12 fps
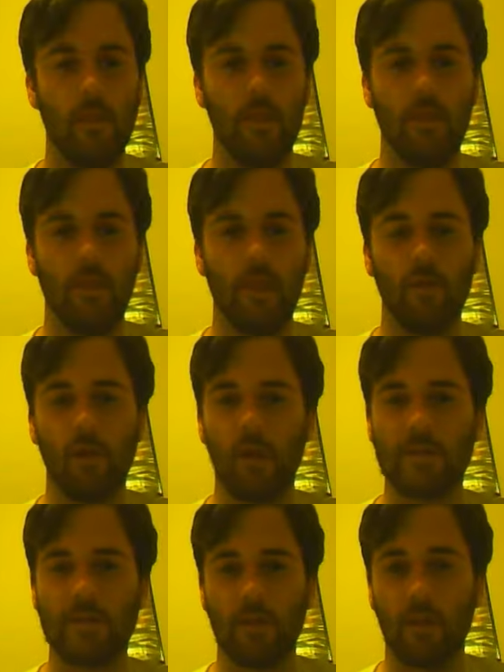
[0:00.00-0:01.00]
they
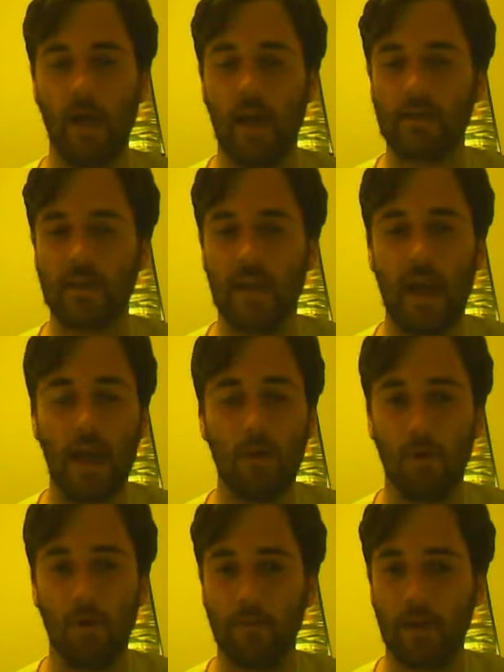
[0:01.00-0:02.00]
realized that the ladders they had
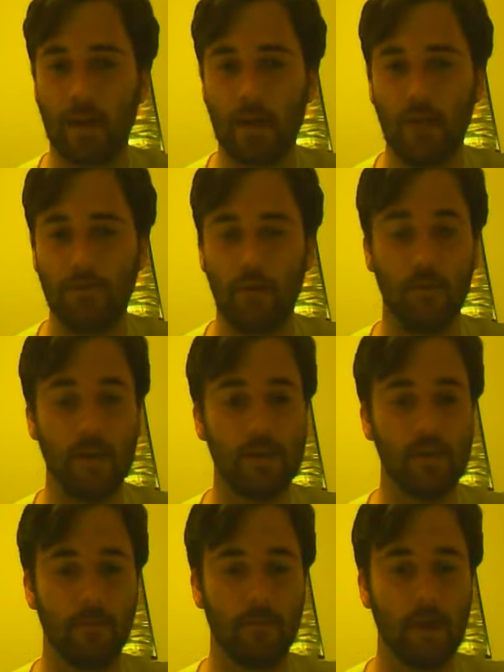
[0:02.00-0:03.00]
weren't big enough to
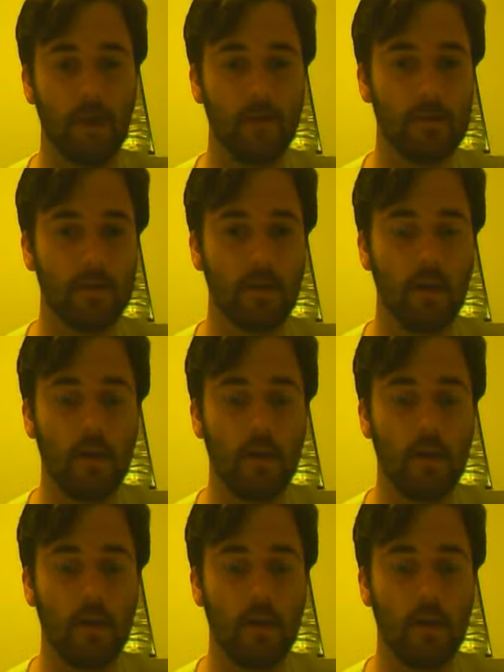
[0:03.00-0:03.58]
reach the belts,